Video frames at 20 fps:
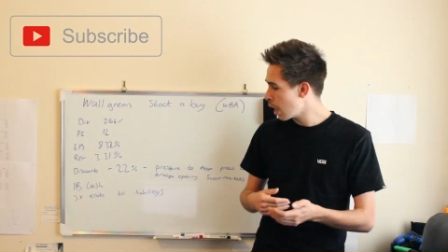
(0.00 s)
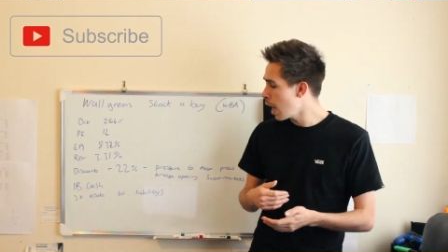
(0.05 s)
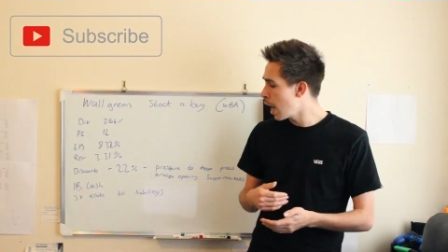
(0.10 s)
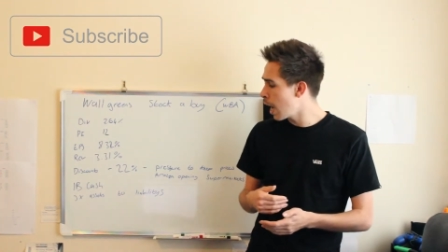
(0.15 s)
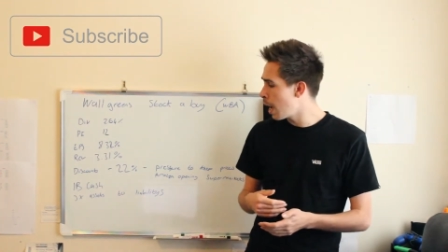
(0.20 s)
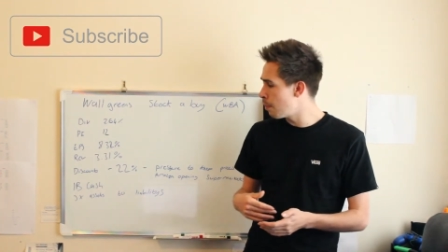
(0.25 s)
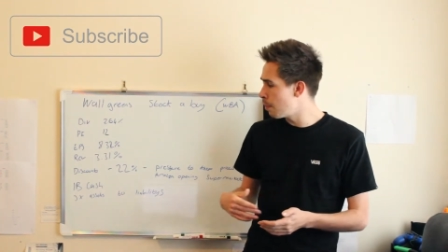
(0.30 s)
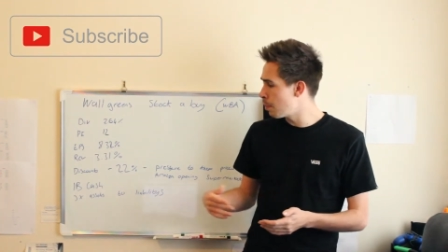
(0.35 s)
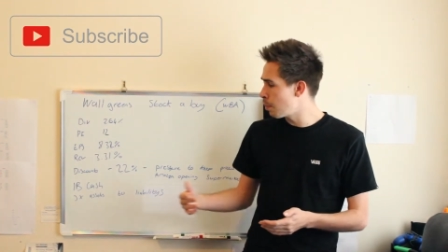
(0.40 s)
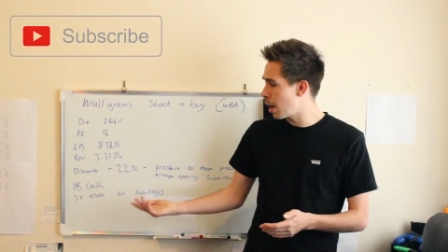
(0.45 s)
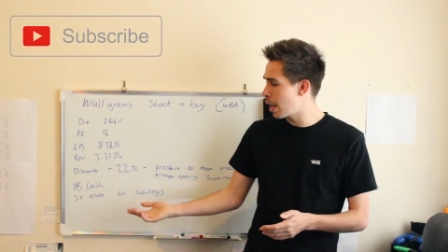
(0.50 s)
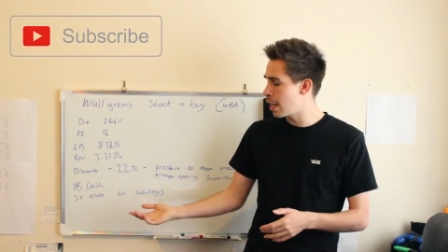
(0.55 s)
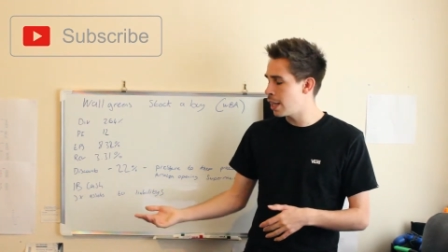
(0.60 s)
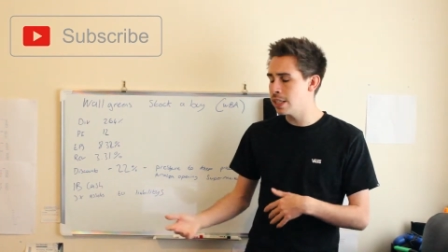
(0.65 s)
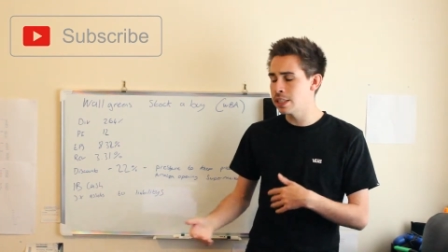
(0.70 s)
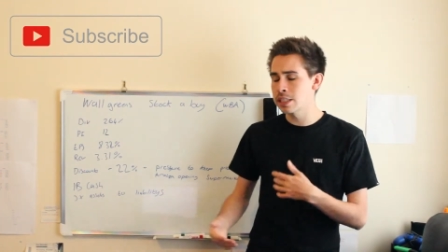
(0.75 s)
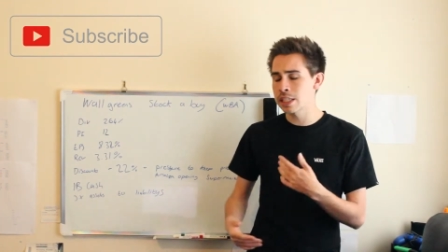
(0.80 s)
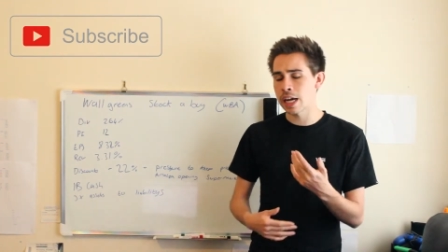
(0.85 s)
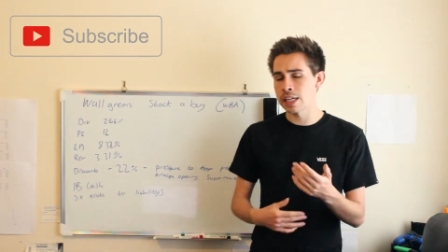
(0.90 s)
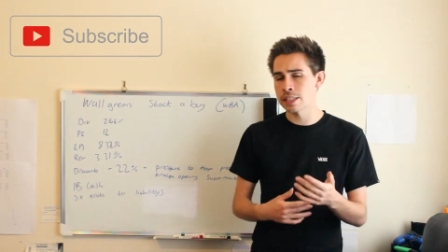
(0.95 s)
um, where
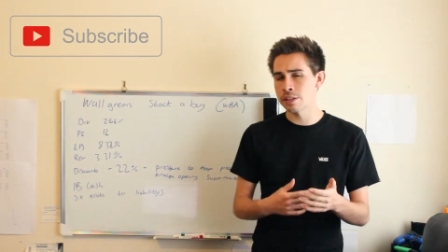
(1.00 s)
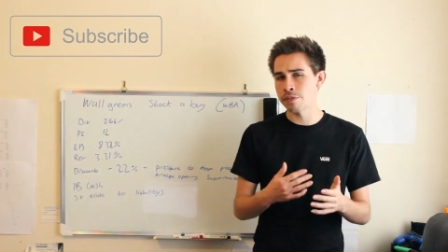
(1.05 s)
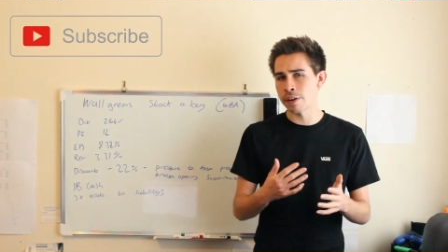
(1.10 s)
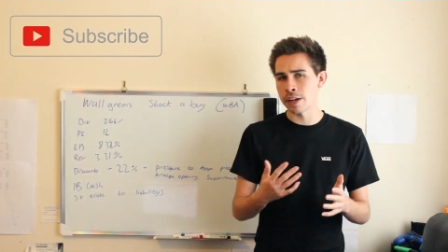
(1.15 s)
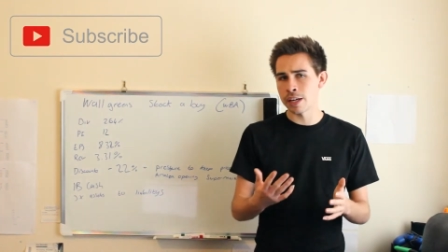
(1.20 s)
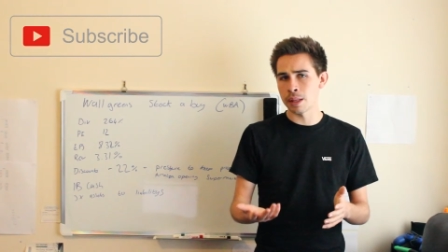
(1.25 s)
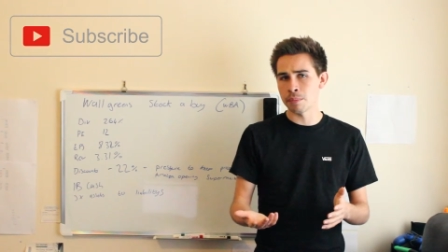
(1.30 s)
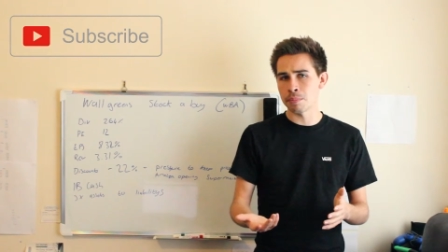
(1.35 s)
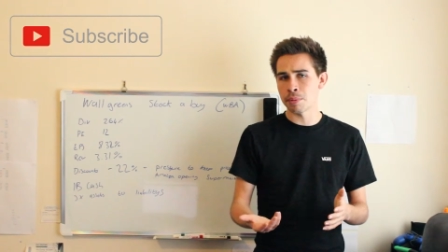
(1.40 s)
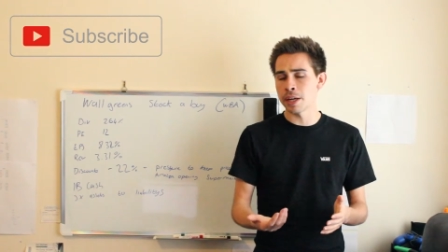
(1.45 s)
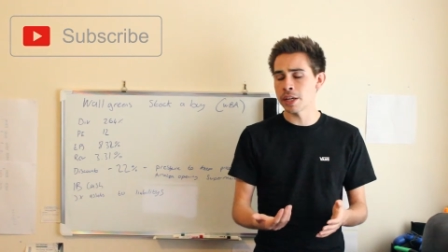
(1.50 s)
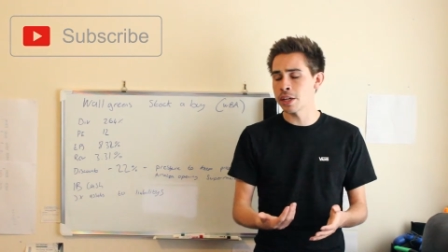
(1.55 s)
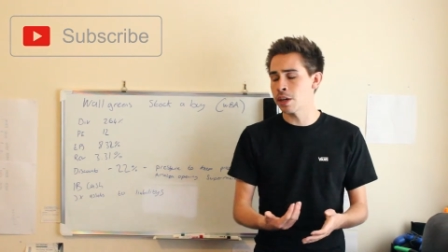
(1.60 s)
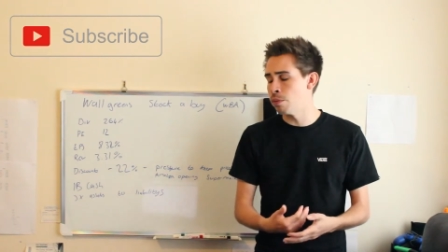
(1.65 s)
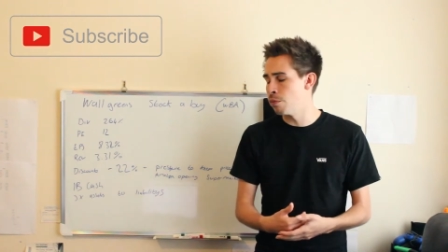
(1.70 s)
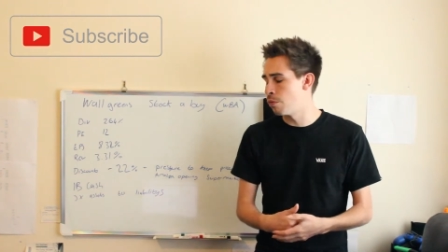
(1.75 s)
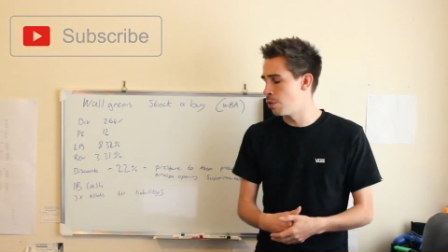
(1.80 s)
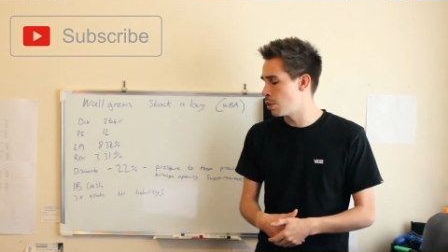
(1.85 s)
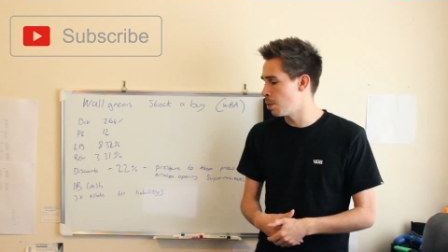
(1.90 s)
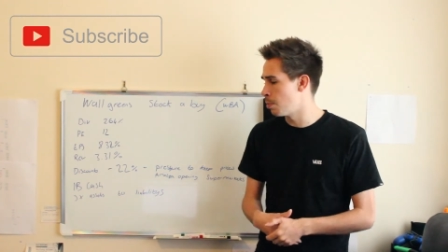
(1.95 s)
these guys are finding it pretty
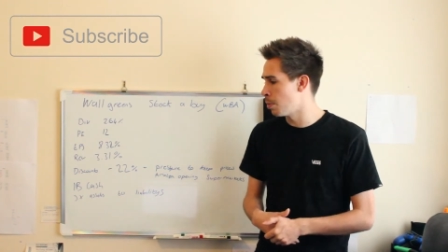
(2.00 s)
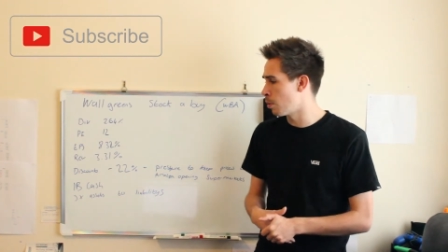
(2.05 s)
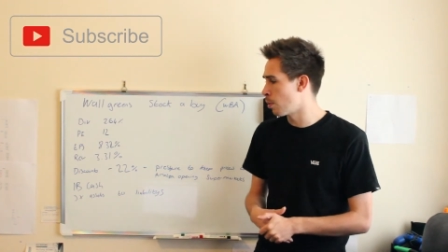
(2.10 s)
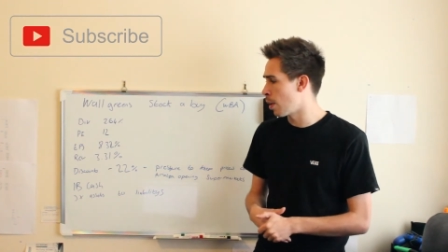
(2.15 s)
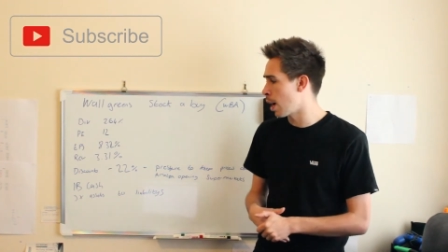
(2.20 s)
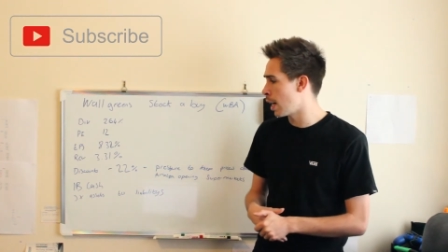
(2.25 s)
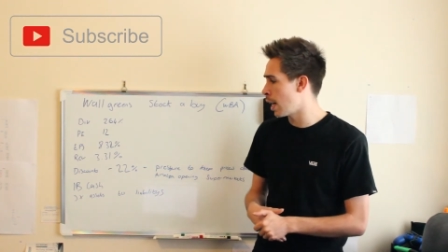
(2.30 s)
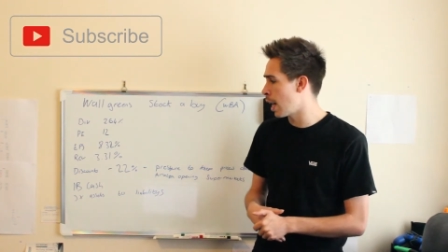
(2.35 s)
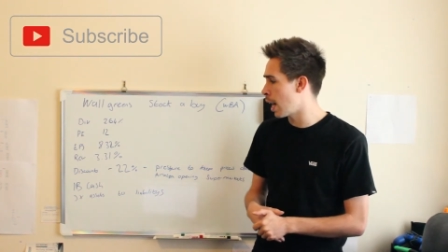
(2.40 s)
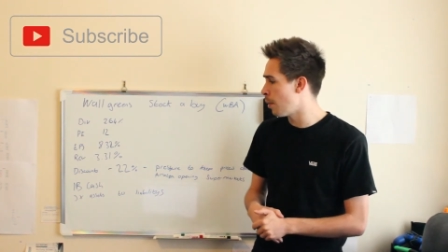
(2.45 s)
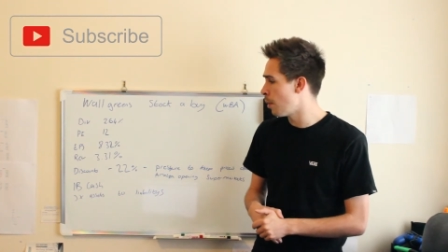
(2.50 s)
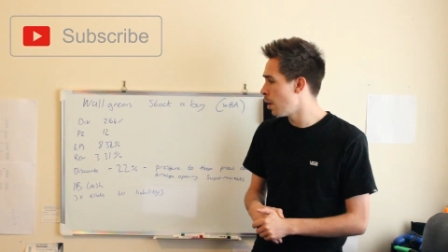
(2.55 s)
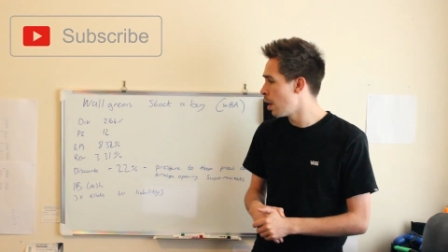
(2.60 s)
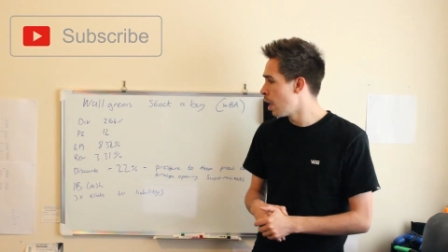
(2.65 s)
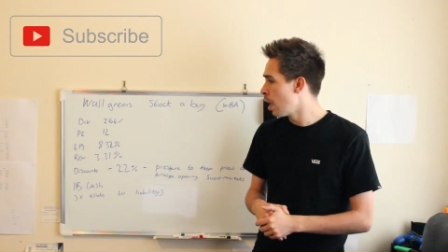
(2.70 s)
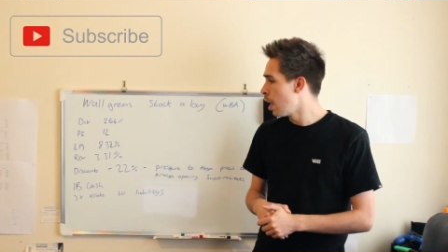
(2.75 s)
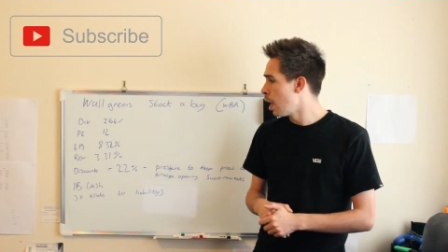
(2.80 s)
comfortable right now.